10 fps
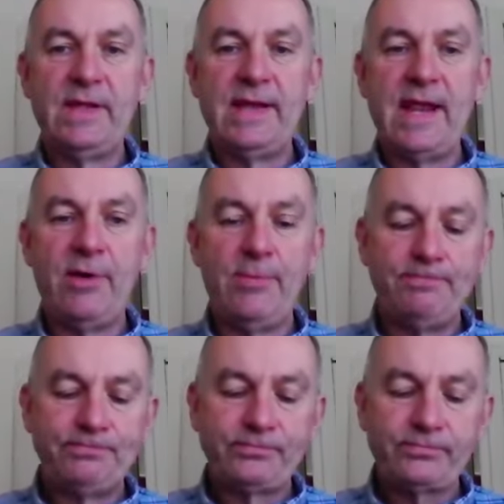Now,
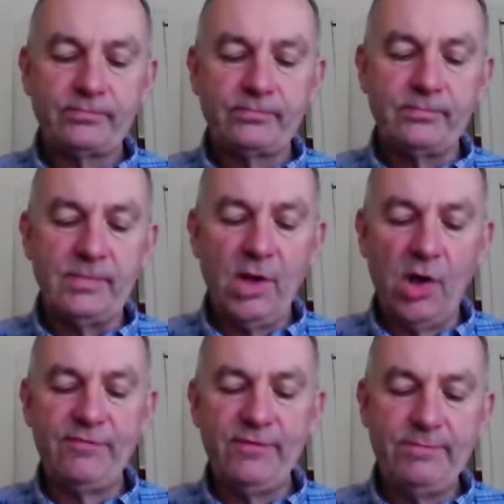
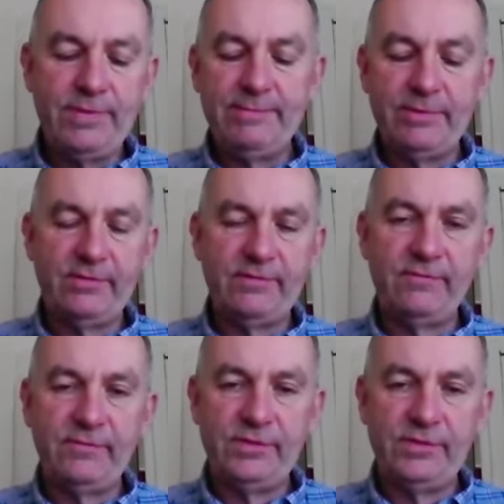often people